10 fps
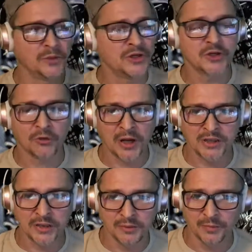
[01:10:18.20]
these
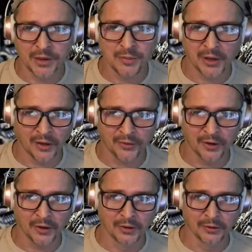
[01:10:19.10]
crazy people out
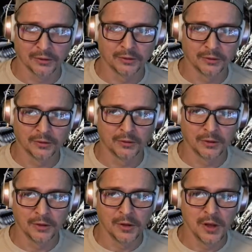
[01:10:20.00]
there,
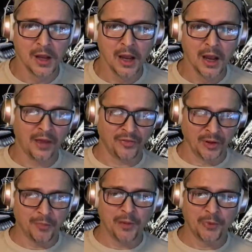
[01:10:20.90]
I
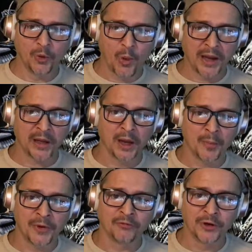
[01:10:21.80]
think people are waking
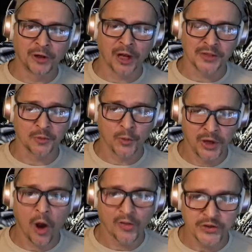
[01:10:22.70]
up and realizing
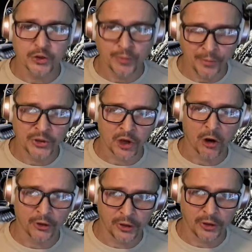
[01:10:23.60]
we are the
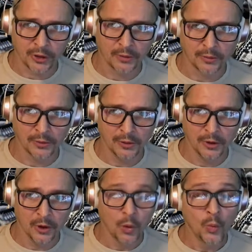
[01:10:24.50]
supermajority here.
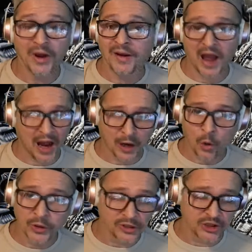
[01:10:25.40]
We're not
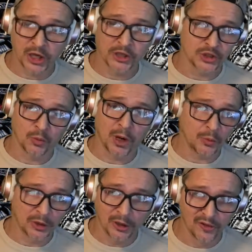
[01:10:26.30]
going to change the way
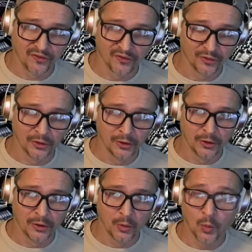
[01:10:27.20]
we live.
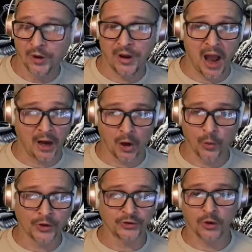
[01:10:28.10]
We're not
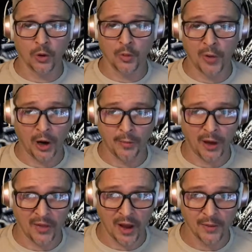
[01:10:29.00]
going to go abide
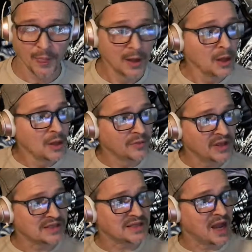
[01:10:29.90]
by that.
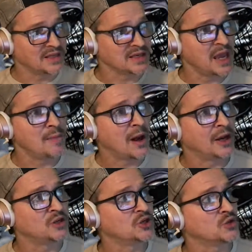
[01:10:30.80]
Their stats came out.
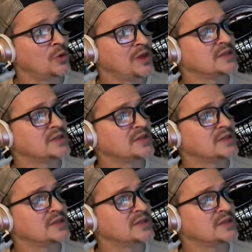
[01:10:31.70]
I just saw their